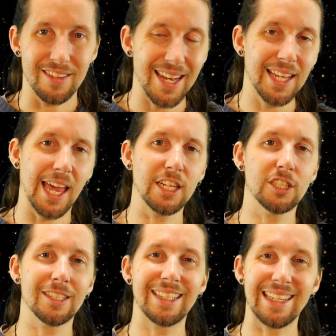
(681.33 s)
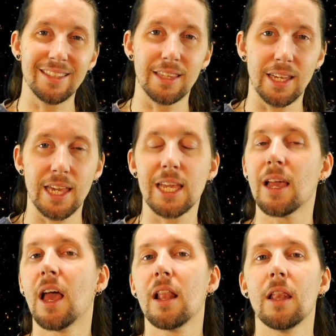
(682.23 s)
Dedication is the
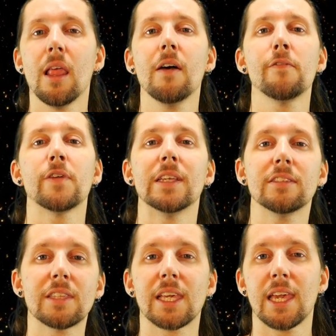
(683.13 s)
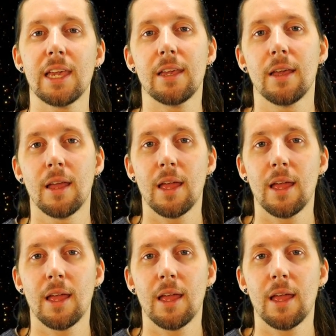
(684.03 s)
key. Love is the key.